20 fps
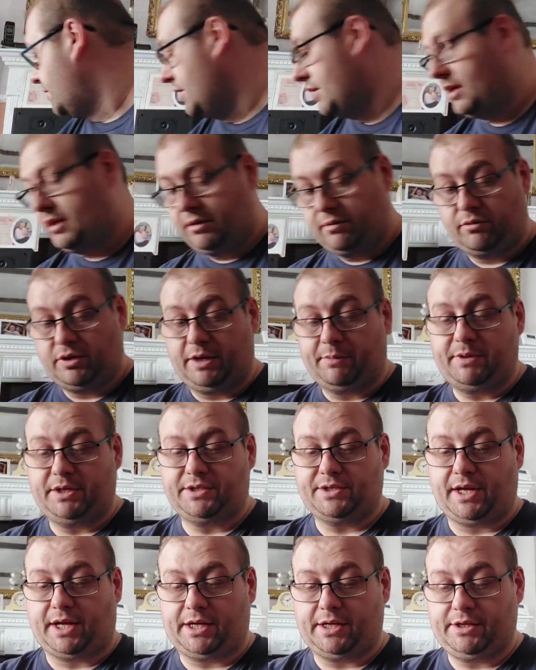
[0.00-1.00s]
so give me
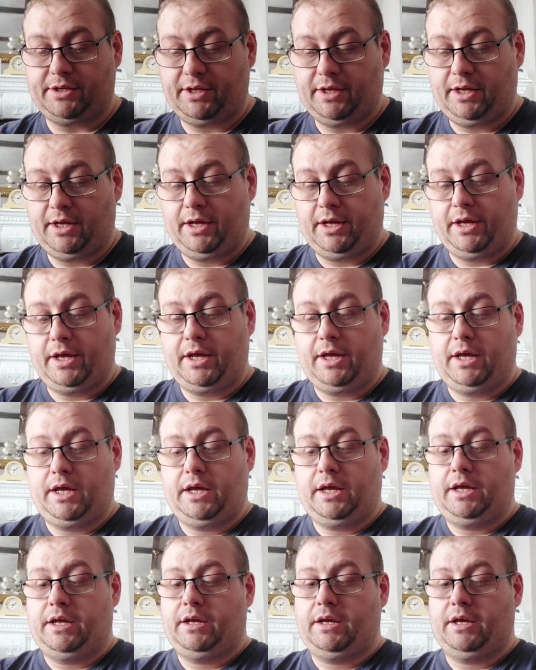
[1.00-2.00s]
a second.
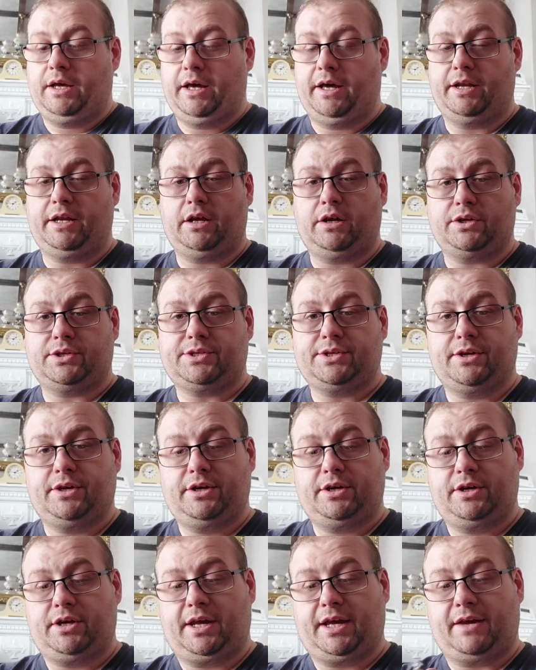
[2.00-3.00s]
And
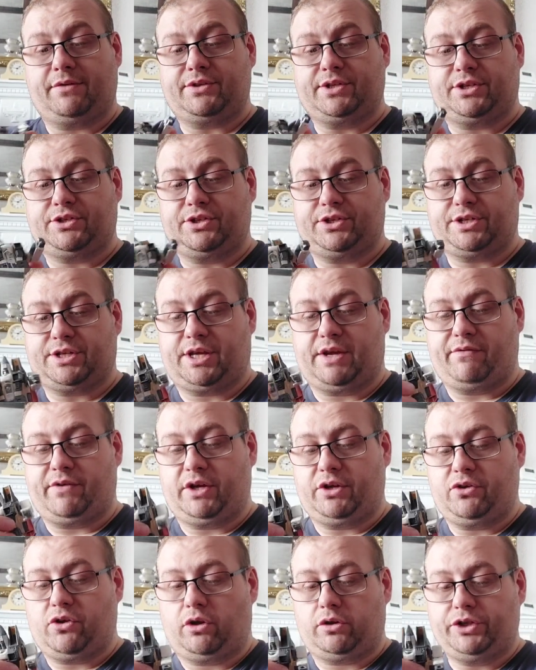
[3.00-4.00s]
also, I have to just give
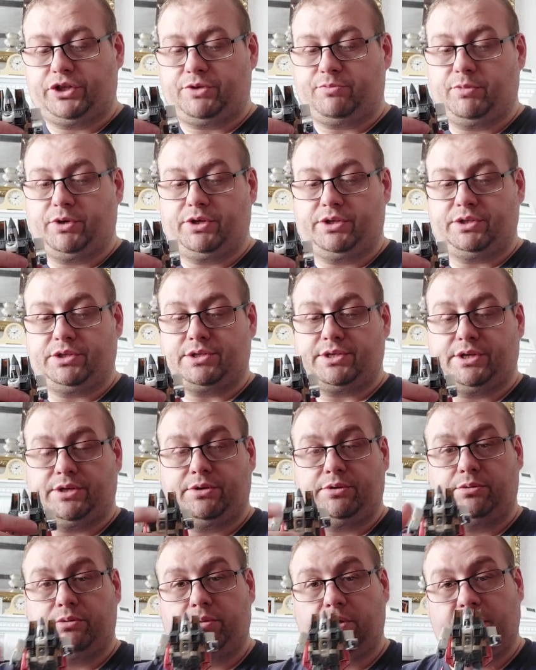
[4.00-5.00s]
acknowledgement
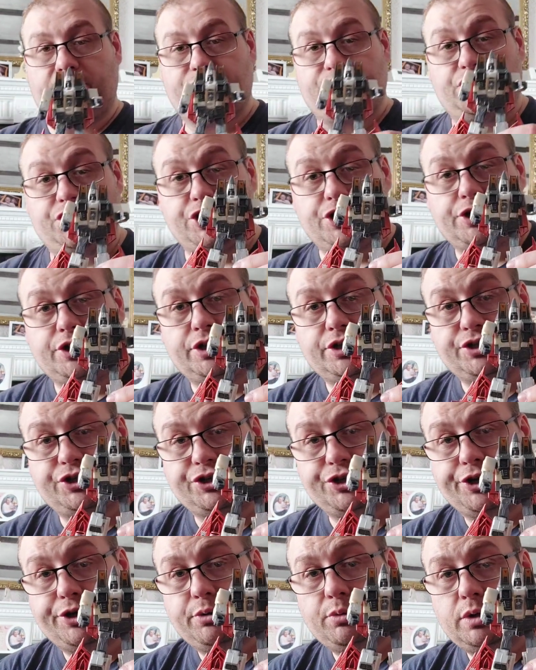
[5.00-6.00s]
to Joe
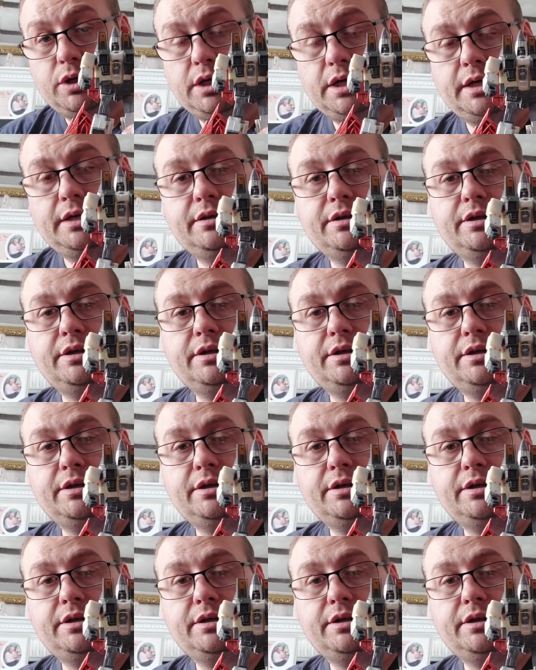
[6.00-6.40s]
Drew.